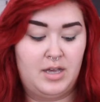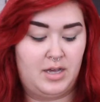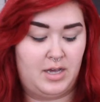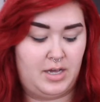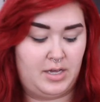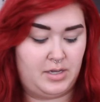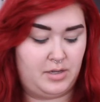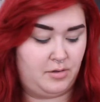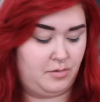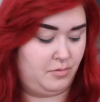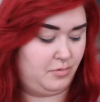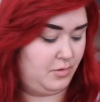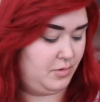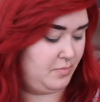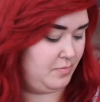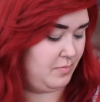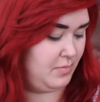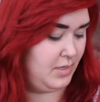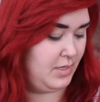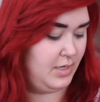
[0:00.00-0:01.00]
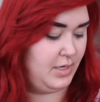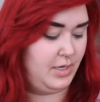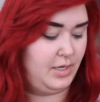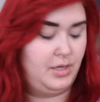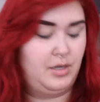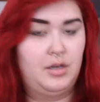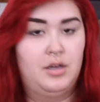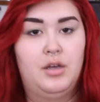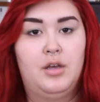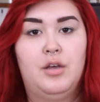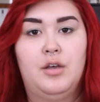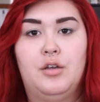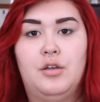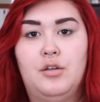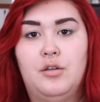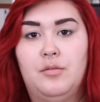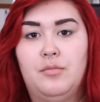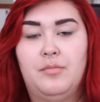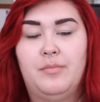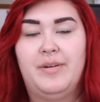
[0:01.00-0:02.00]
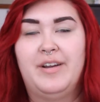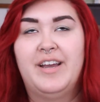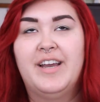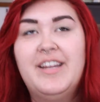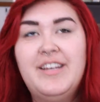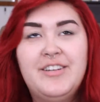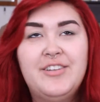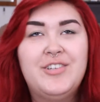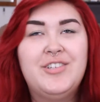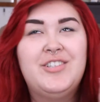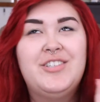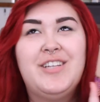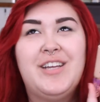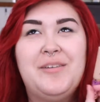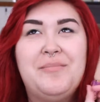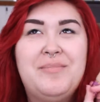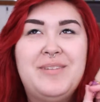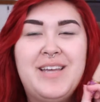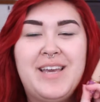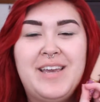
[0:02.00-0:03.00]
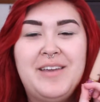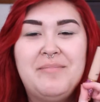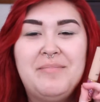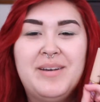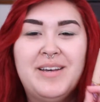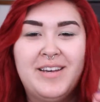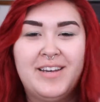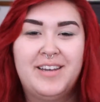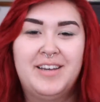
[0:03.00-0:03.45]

I used my brand new Shape Tape